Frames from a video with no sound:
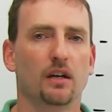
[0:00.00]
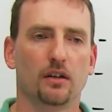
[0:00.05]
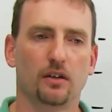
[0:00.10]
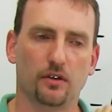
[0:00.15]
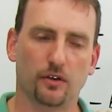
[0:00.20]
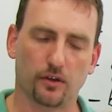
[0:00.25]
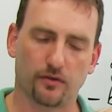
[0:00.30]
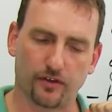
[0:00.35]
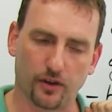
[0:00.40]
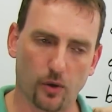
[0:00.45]

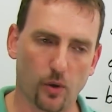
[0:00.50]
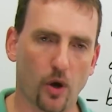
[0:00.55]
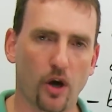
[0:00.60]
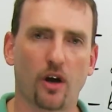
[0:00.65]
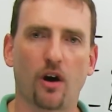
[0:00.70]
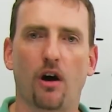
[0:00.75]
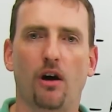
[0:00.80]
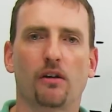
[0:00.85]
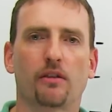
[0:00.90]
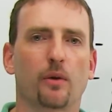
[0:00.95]
If you're
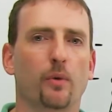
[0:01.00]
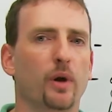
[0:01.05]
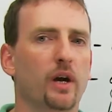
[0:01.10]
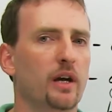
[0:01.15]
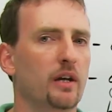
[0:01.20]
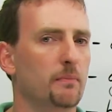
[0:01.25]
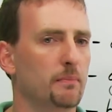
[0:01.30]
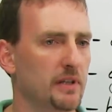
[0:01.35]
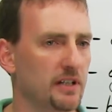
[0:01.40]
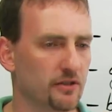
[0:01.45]
going all the
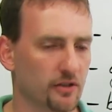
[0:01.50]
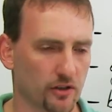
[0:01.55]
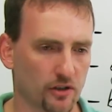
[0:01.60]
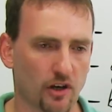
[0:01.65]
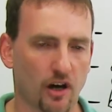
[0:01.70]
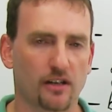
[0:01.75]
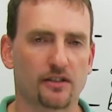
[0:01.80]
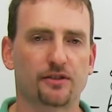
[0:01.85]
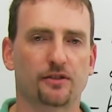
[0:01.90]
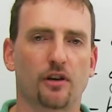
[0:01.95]
way, it means you're
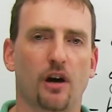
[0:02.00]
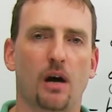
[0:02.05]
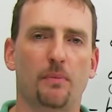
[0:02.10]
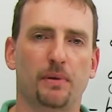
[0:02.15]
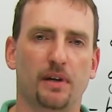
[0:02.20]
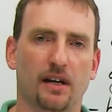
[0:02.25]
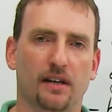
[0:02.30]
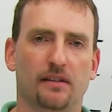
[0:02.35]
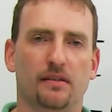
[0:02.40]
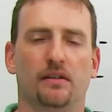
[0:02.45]
not
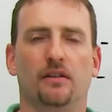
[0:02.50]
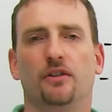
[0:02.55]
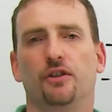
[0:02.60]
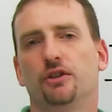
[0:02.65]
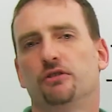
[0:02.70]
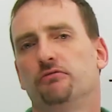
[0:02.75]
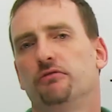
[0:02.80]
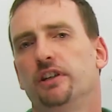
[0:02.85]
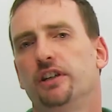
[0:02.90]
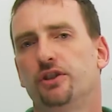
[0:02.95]
stopping until
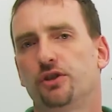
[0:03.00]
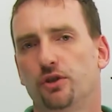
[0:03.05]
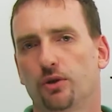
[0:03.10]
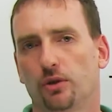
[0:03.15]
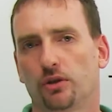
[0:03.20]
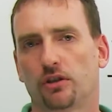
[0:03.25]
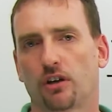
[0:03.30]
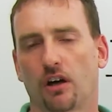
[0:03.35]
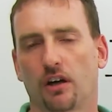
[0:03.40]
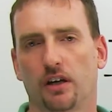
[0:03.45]
you reach
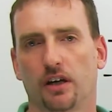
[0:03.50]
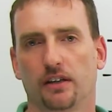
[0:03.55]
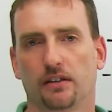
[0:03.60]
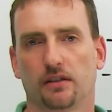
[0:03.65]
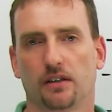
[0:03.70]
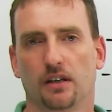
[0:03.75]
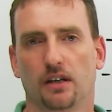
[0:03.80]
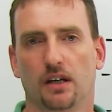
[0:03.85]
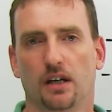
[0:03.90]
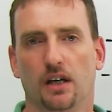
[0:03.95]
your target.
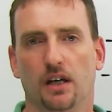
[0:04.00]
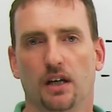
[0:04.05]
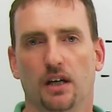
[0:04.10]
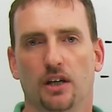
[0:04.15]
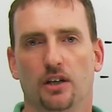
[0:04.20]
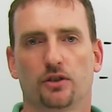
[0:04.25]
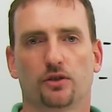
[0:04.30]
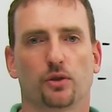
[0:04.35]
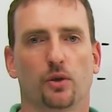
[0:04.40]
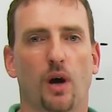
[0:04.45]

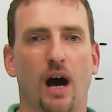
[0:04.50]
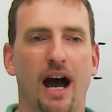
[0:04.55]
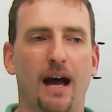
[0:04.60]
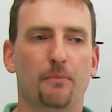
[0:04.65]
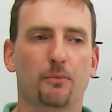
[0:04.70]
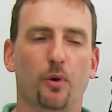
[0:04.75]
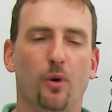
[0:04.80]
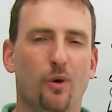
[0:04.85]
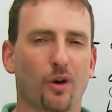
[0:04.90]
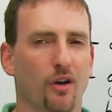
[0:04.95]
So
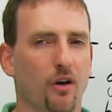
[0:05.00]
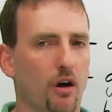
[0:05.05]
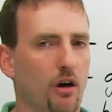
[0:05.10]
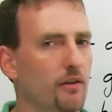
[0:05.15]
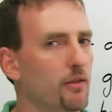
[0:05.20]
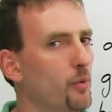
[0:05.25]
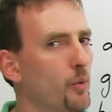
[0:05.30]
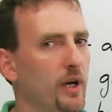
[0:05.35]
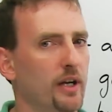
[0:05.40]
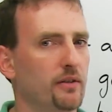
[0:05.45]
I'm going
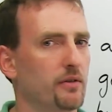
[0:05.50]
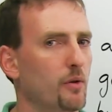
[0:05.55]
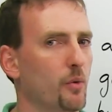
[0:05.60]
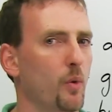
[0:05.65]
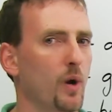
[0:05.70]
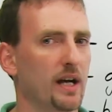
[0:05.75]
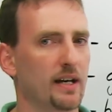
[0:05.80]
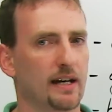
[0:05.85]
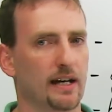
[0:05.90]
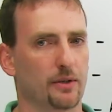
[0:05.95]
all the way to the
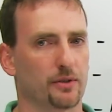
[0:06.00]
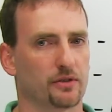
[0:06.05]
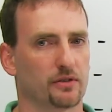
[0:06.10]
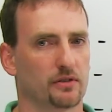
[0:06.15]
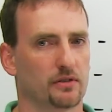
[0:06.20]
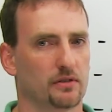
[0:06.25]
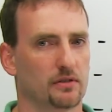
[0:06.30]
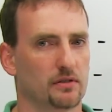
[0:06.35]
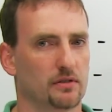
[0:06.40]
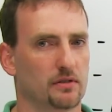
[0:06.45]
White
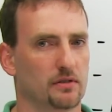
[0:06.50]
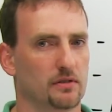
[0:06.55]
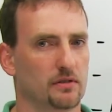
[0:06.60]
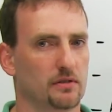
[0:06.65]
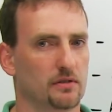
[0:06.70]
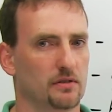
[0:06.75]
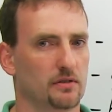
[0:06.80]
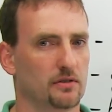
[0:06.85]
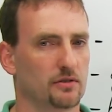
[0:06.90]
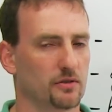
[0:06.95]
House.
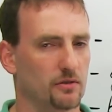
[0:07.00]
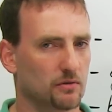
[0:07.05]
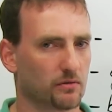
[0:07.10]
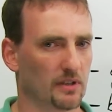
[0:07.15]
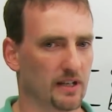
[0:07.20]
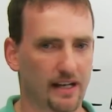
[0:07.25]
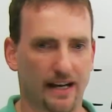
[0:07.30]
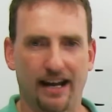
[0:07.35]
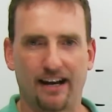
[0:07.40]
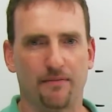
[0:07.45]
So
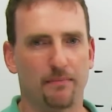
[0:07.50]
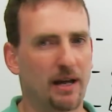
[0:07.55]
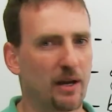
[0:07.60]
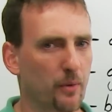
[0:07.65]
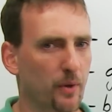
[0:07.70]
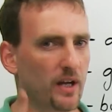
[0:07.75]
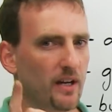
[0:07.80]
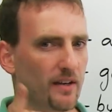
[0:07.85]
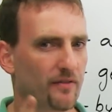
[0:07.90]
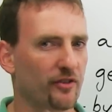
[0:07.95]
get out of my
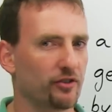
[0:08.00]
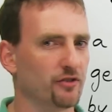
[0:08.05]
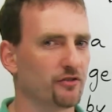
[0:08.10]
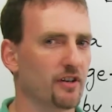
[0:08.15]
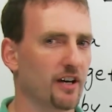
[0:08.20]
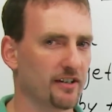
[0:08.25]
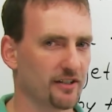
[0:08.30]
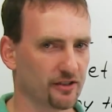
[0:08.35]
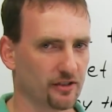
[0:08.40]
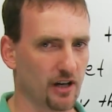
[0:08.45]
way if you're
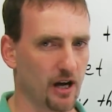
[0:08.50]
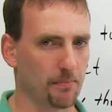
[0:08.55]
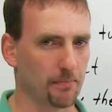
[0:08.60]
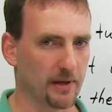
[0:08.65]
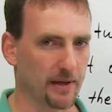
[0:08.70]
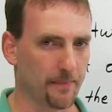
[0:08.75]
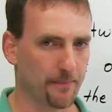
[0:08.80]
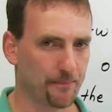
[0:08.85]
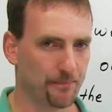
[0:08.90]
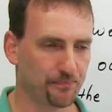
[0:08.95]
trying to stop
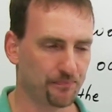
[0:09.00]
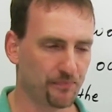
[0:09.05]
me.